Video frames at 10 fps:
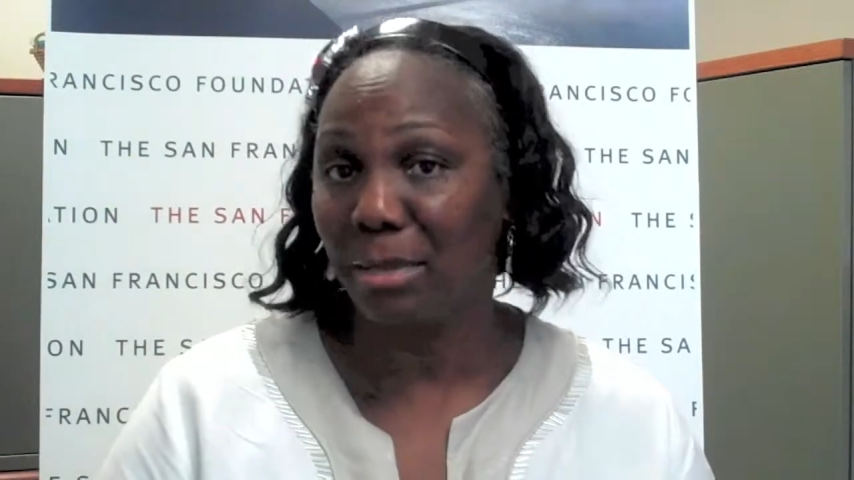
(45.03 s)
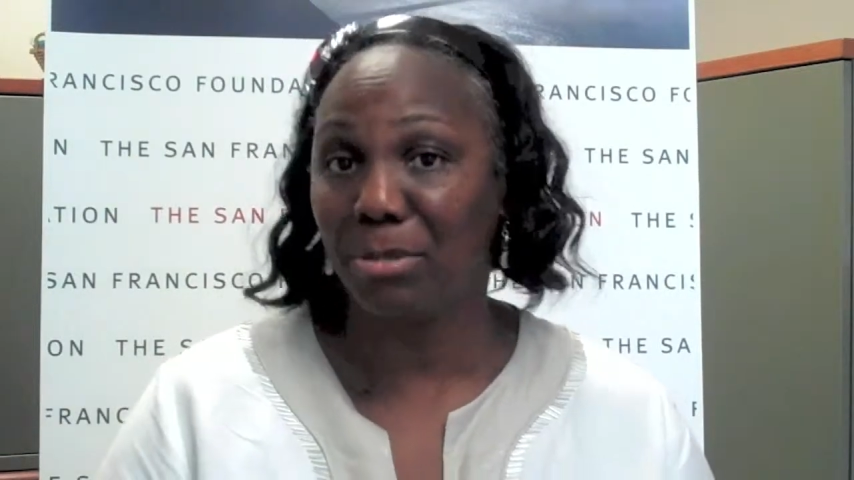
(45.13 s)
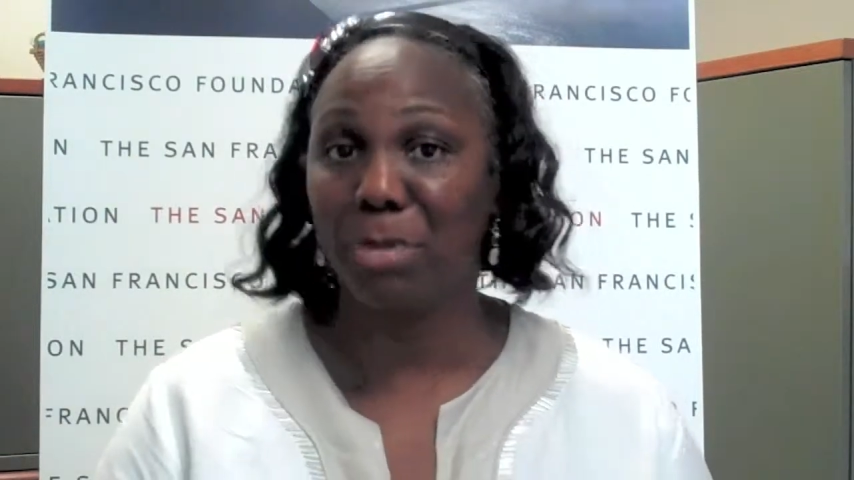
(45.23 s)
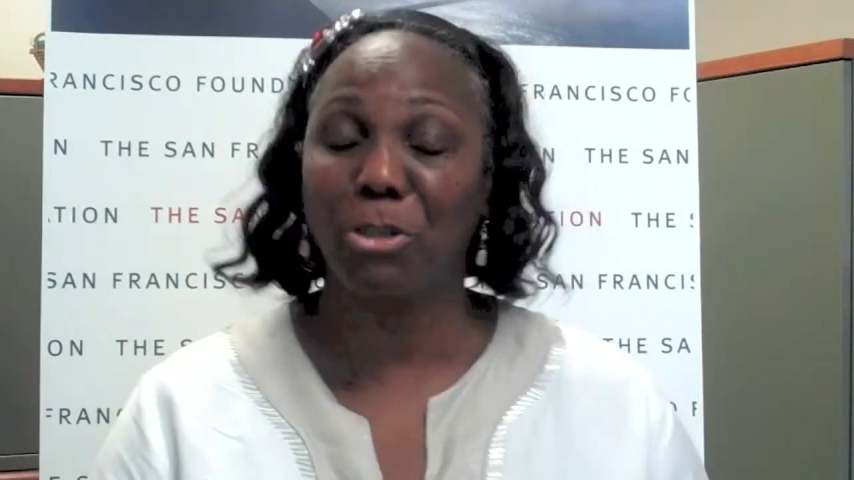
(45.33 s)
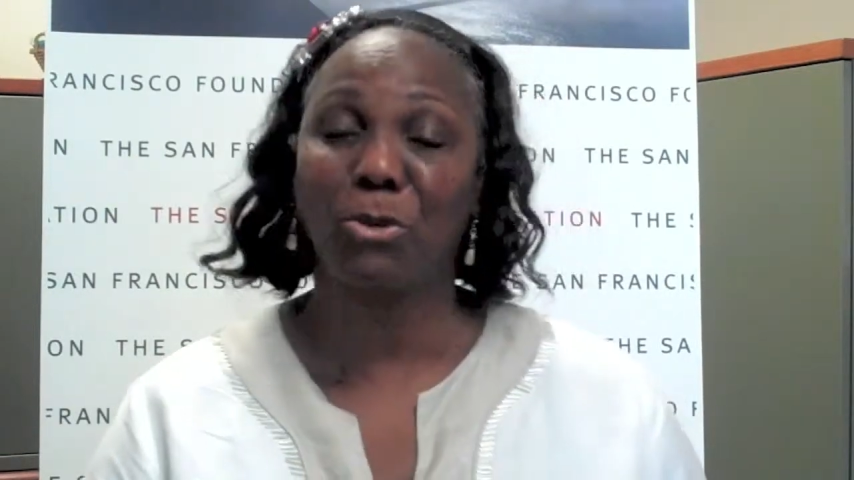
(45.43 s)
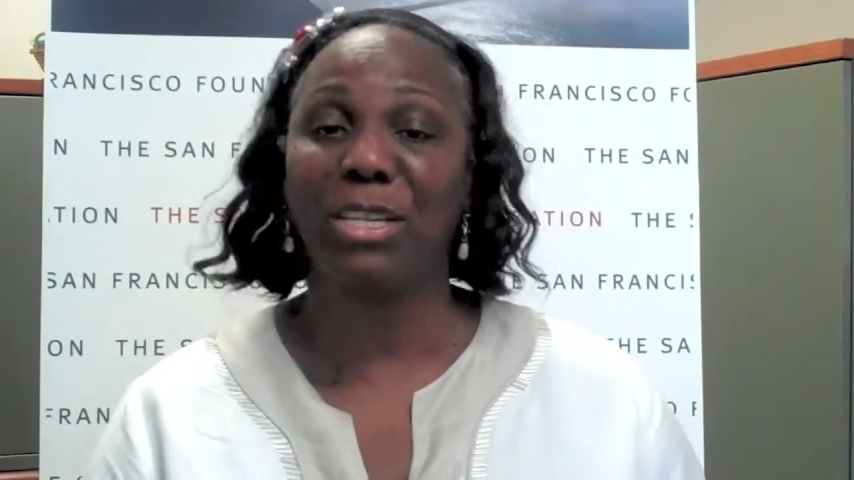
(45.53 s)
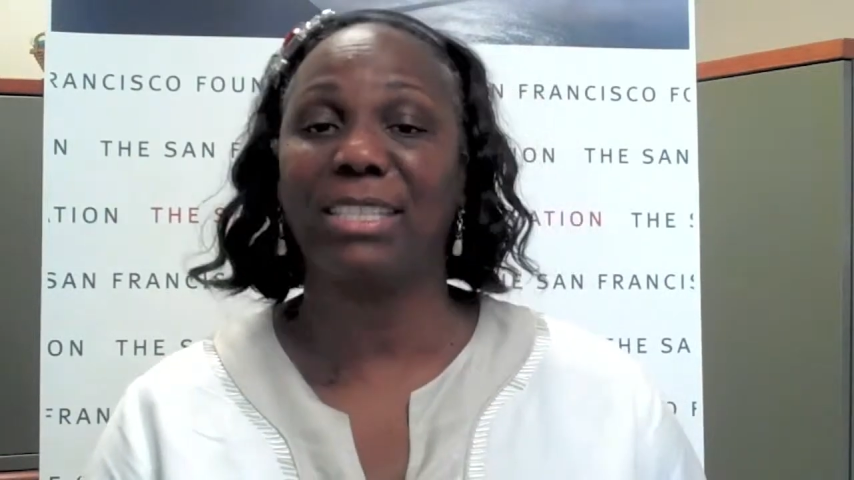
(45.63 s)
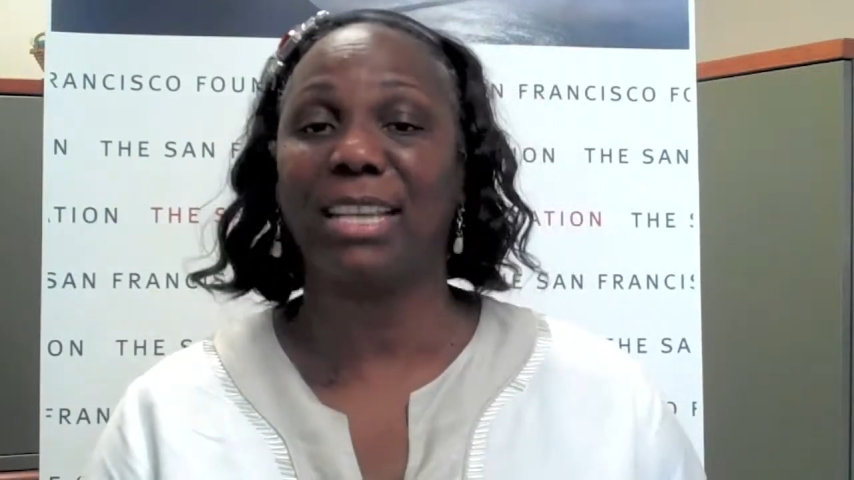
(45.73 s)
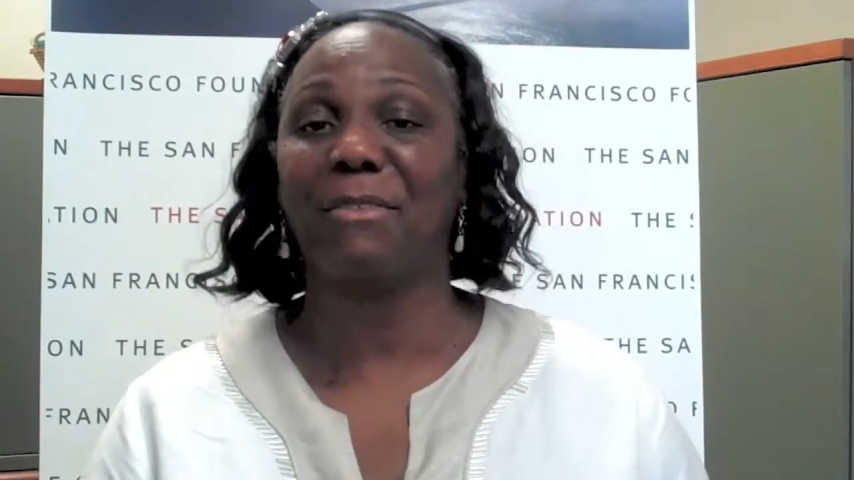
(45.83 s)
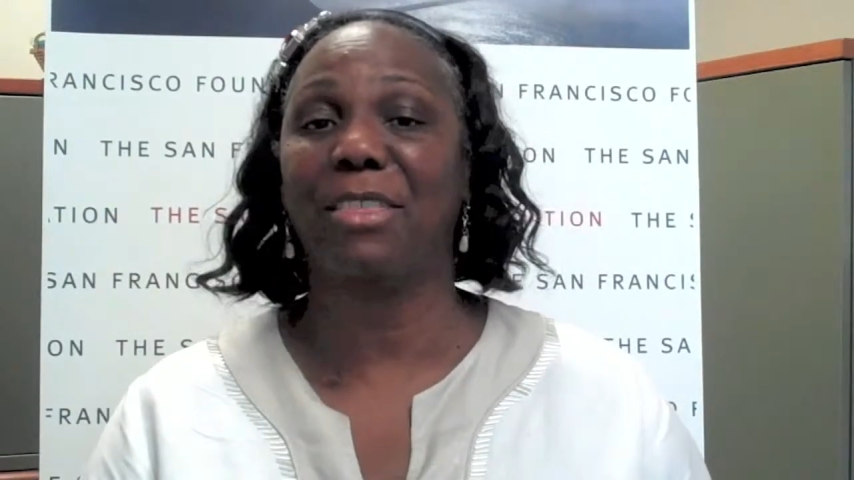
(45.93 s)
September
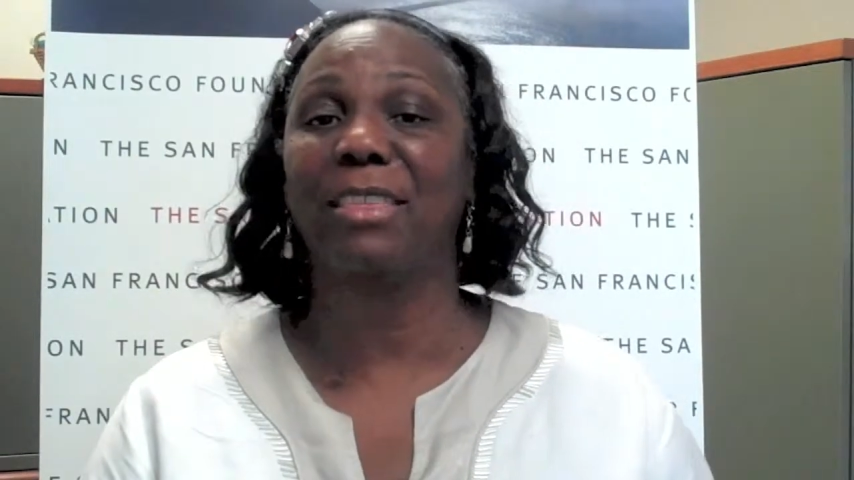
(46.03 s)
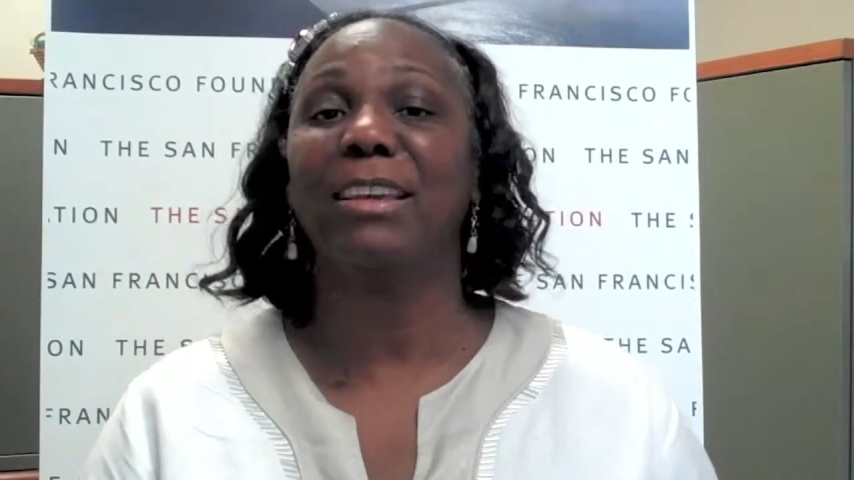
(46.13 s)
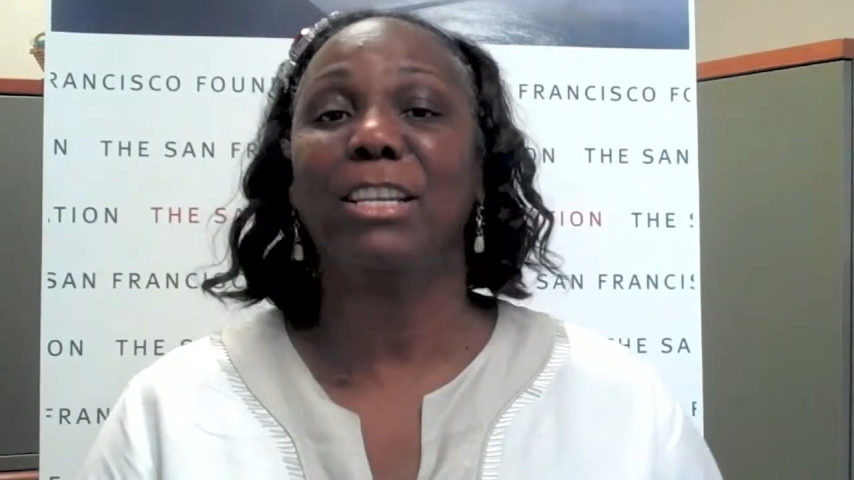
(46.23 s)
27th